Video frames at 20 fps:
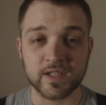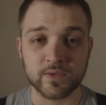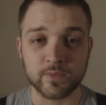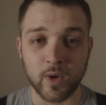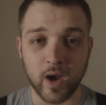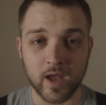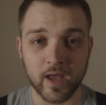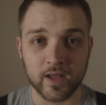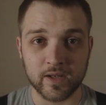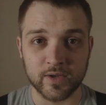is
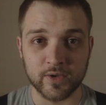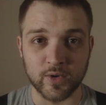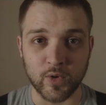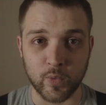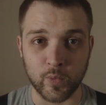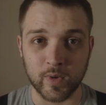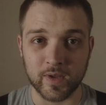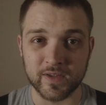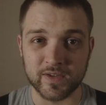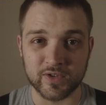what I ended up
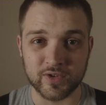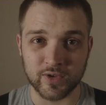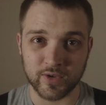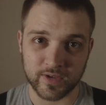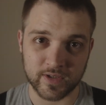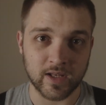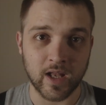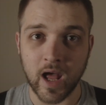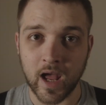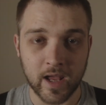with,
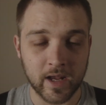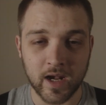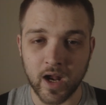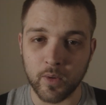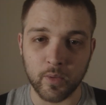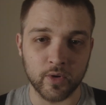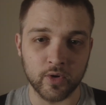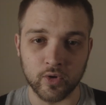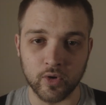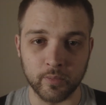just lighting
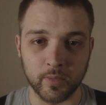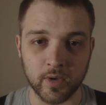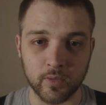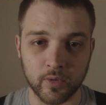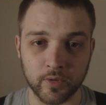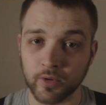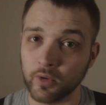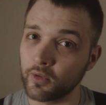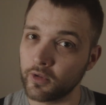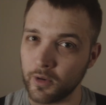how I normally
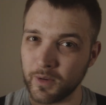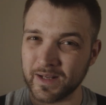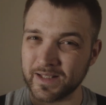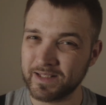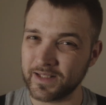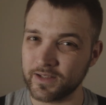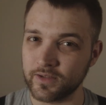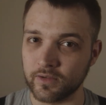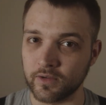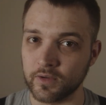would, although I
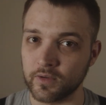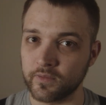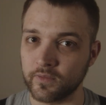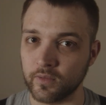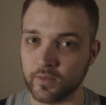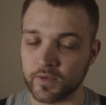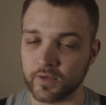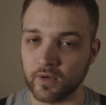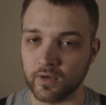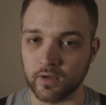didn't use
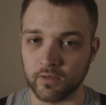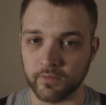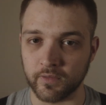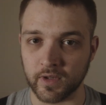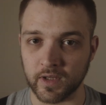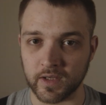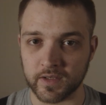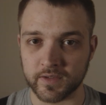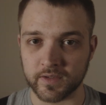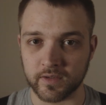false colour for
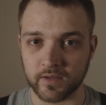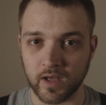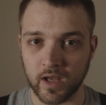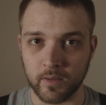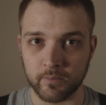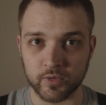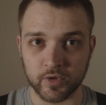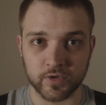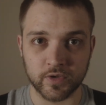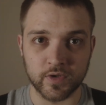this.
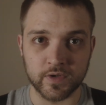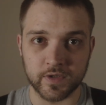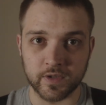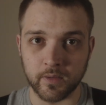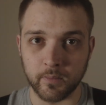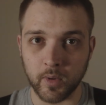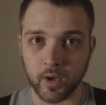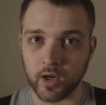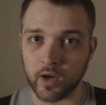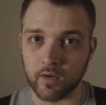I'm just using the
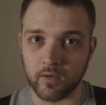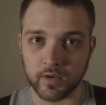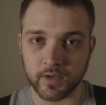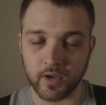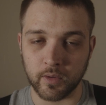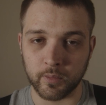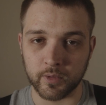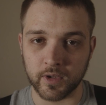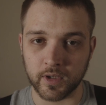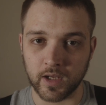monitor on
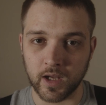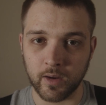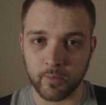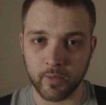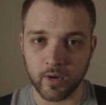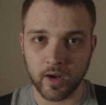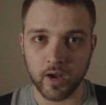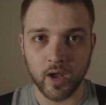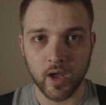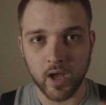top of the
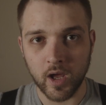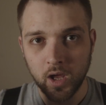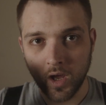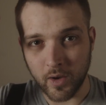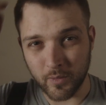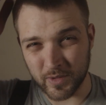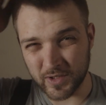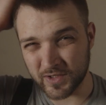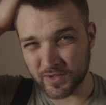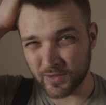camera,
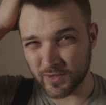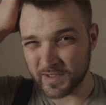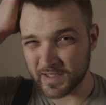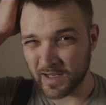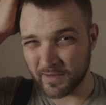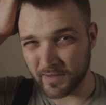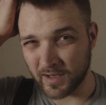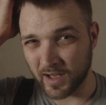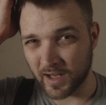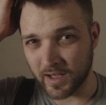which does
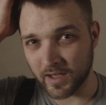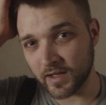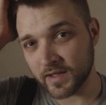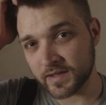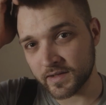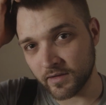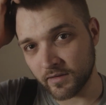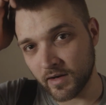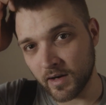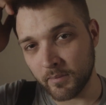have like a
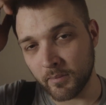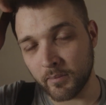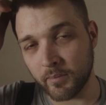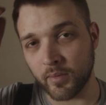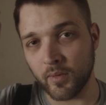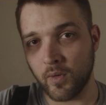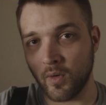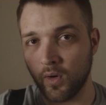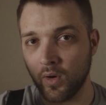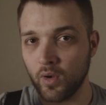histogram,
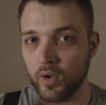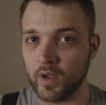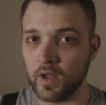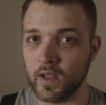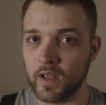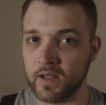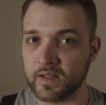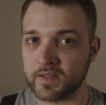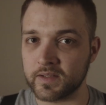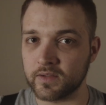but
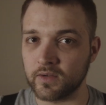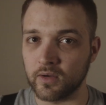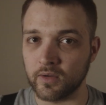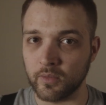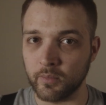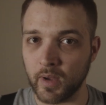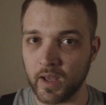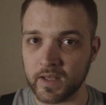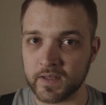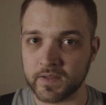it's not the
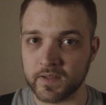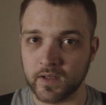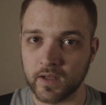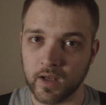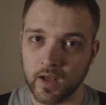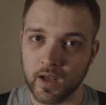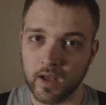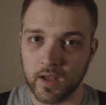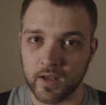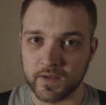best.
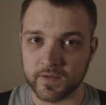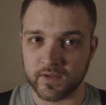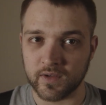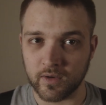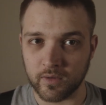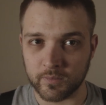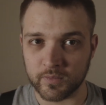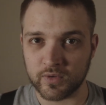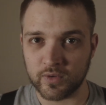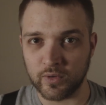So
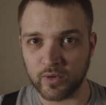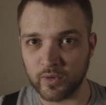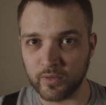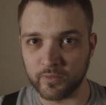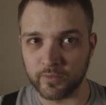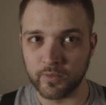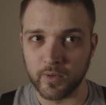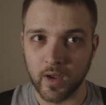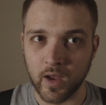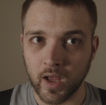I'm sort
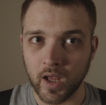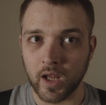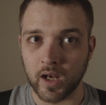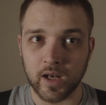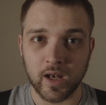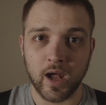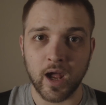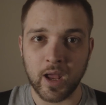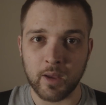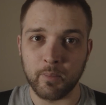of
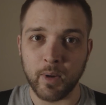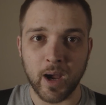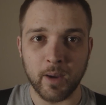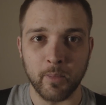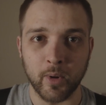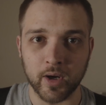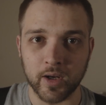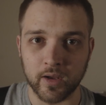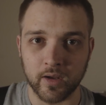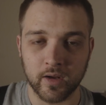lighting by
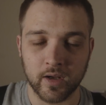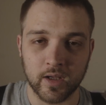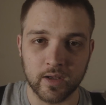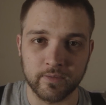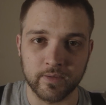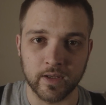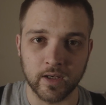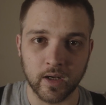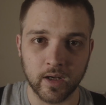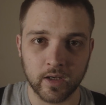monitor,
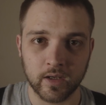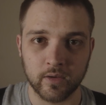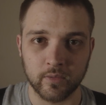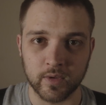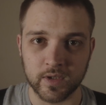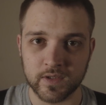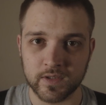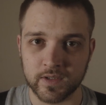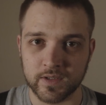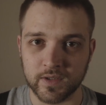if you like,
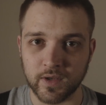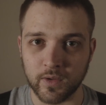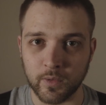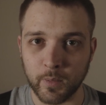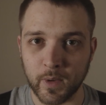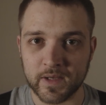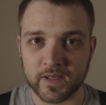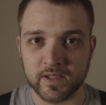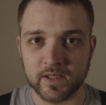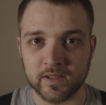which is not the
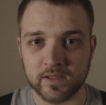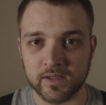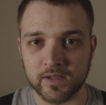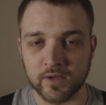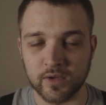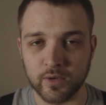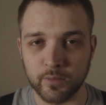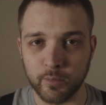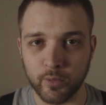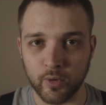best thing to
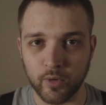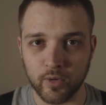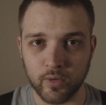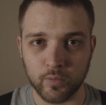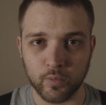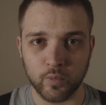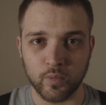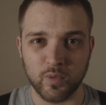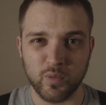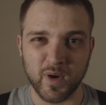do, but
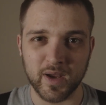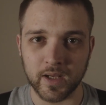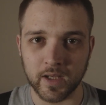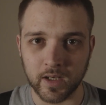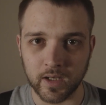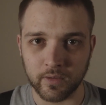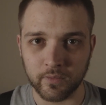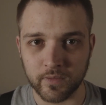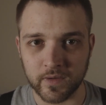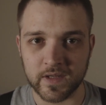we're winging
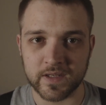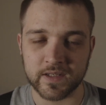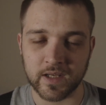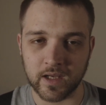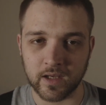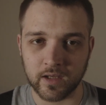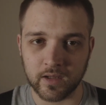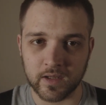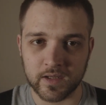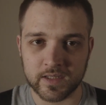it for the
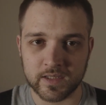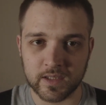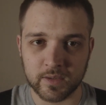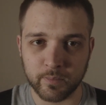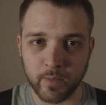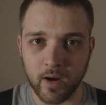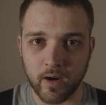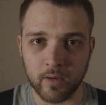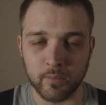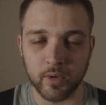sake of this
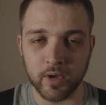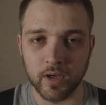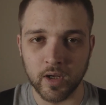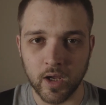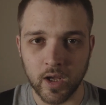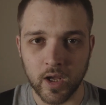experiment.